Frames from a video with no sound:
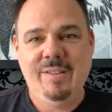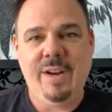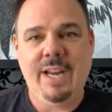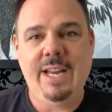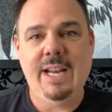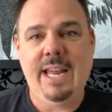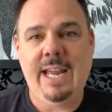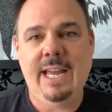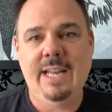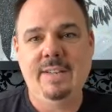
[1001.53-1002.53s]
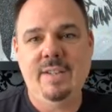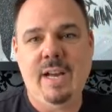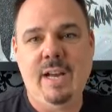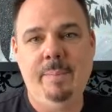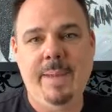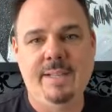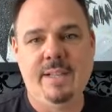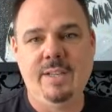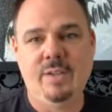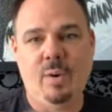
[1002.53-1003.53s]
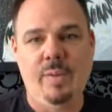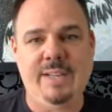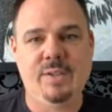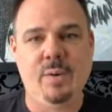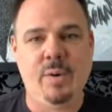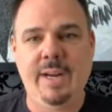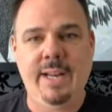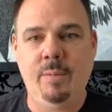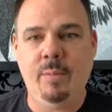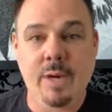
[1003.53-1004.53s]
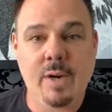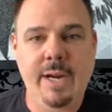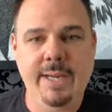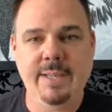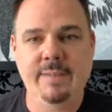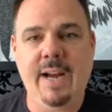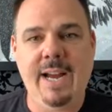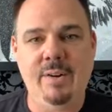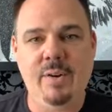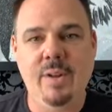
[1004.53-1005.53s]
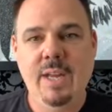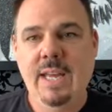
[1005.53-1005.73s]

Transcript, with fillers: Right. And uh, basically told that story. And it went crazy viral.